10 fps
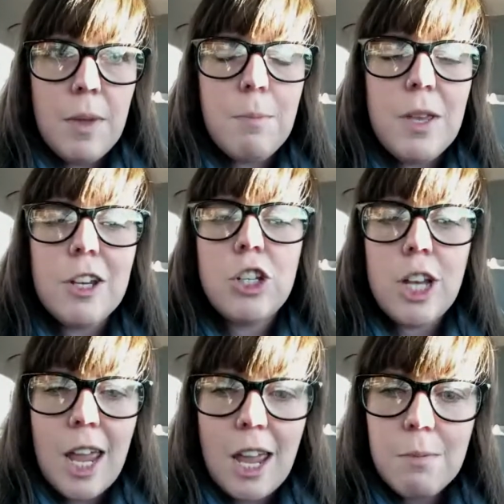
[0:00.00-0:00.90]
it'd be a
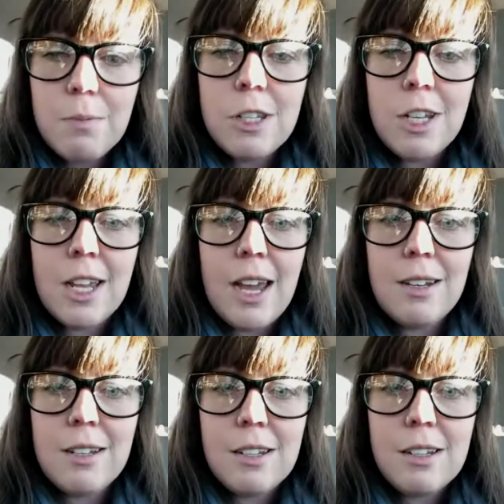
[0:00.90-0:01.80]
shame to
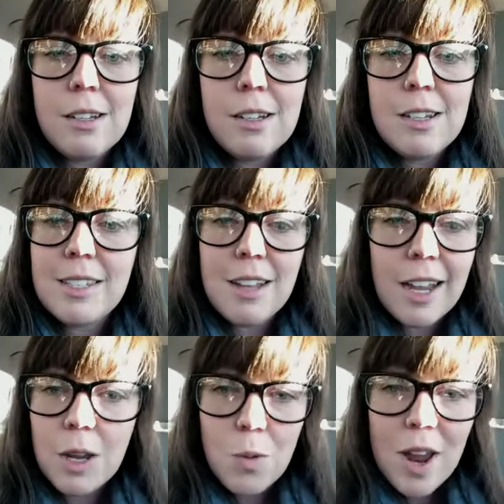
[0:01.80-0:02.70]
get
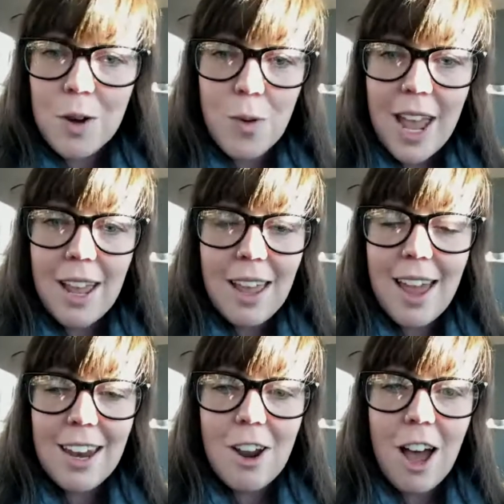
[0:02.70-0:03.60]
stuck in one way
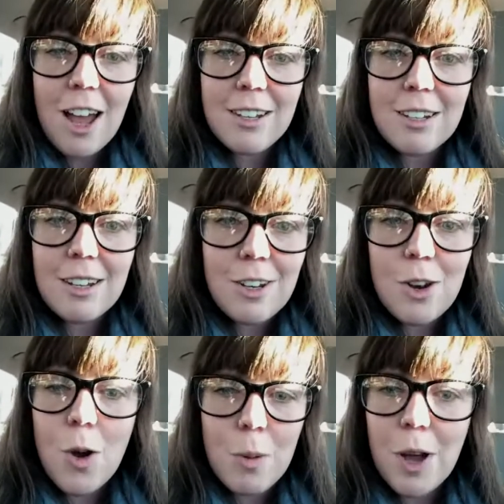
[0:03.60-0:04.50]
and not
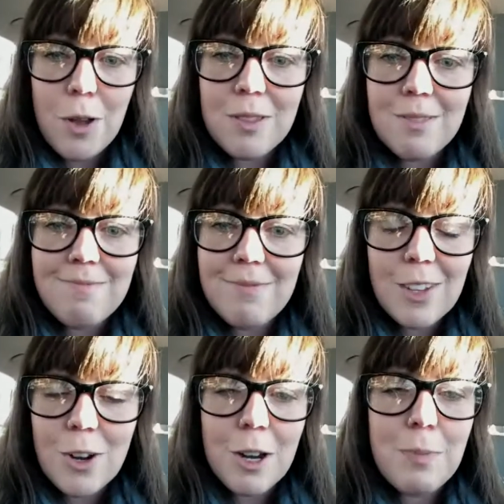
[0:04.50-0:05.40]
know about
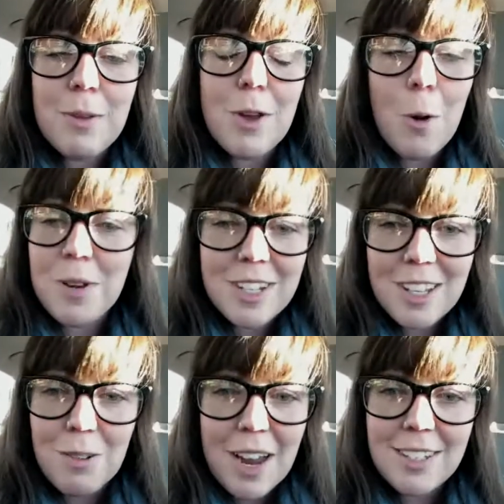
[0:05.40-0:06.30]
or be open
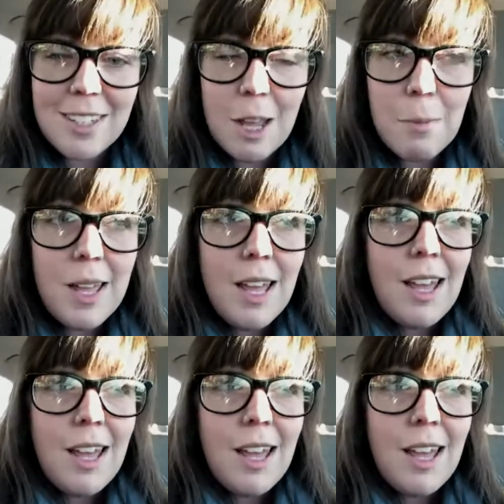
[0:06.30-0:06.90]
to the rest of them.